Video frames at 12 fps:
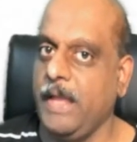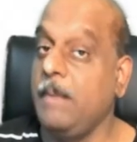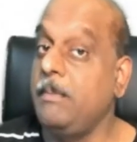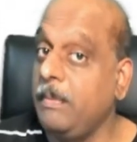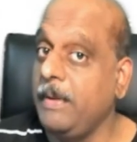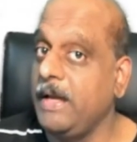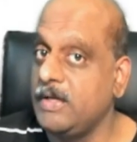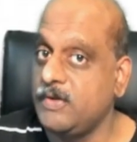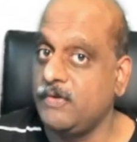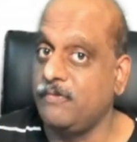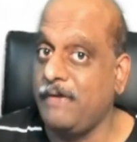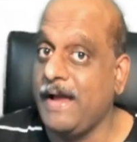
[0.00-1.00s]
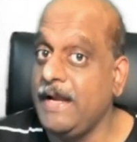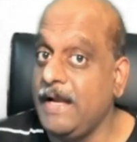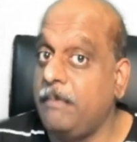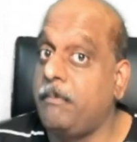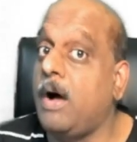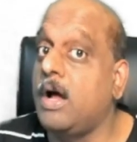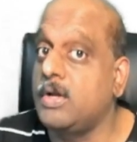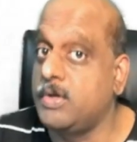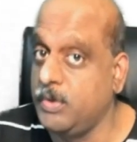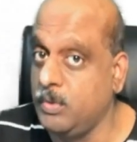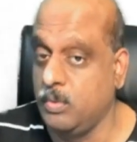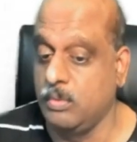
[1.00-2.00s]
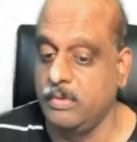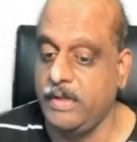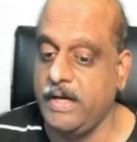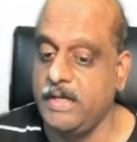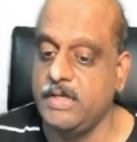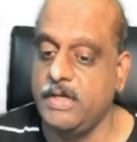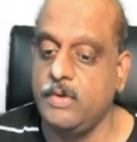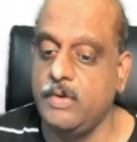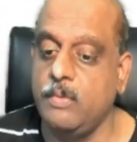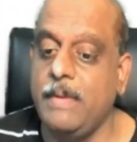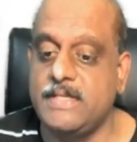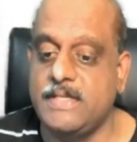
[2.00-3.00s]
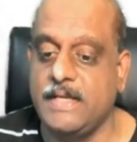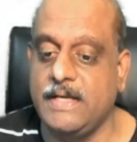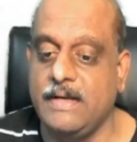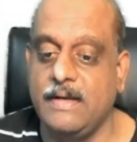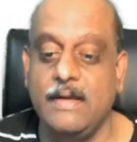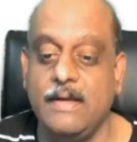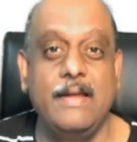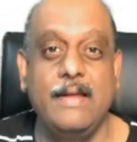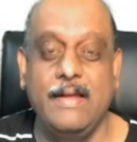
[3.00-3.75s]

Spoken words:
MBBS final part 2, that is into medicine,